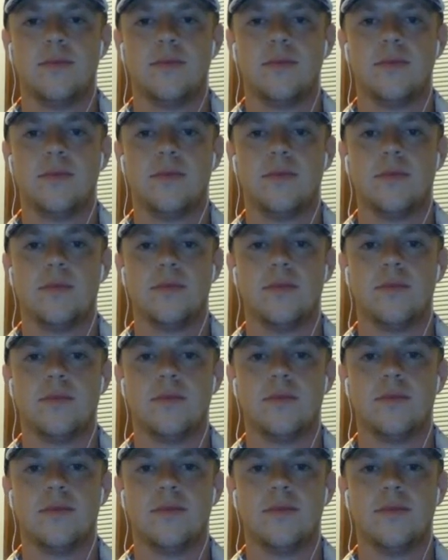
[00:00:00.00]

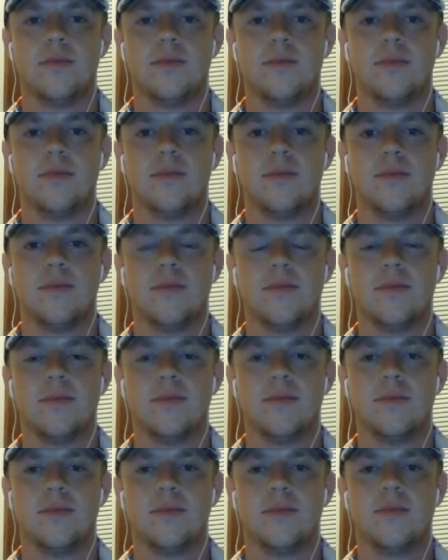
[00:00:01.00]

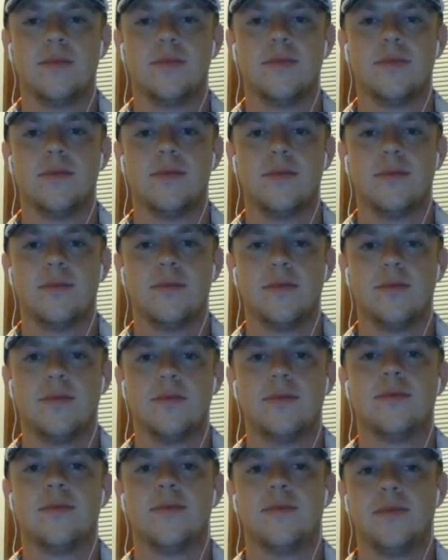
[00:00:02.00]

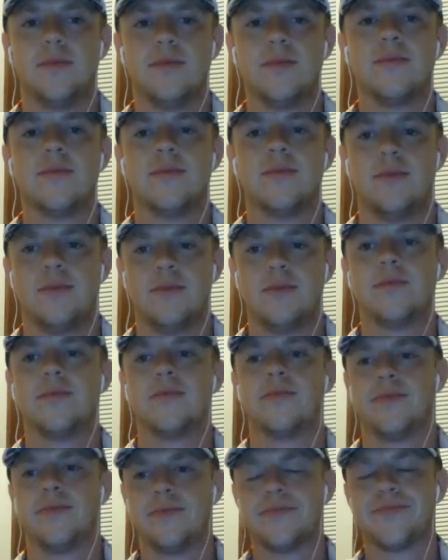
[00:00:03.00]

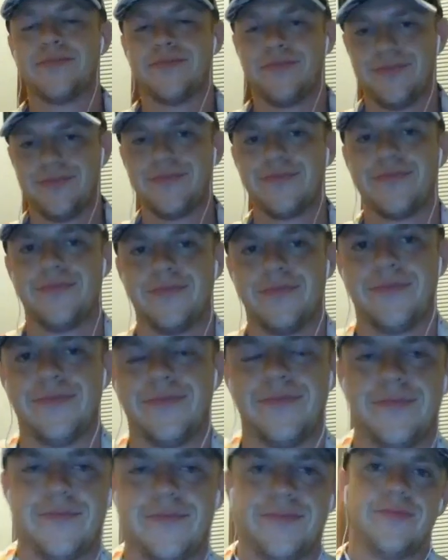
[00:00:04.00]

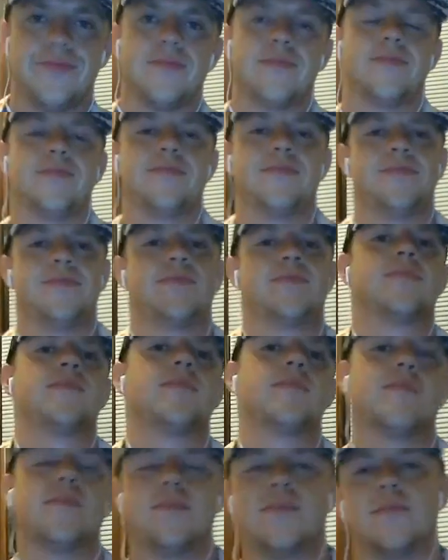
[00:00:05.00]

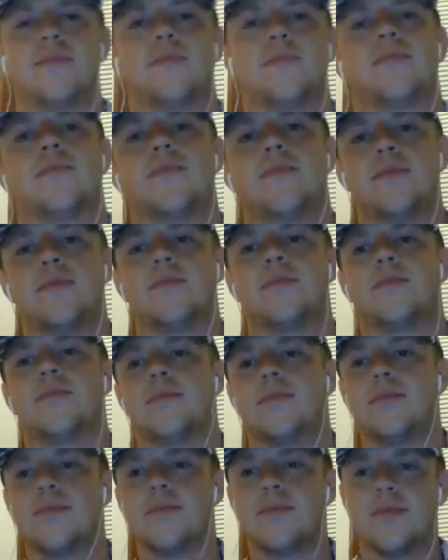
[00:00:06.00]

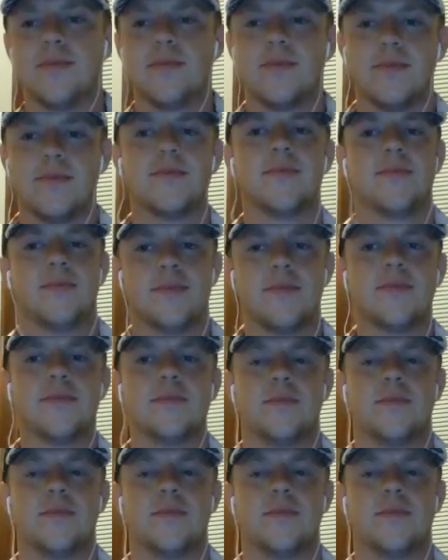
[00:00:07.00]
The person shown says nothing.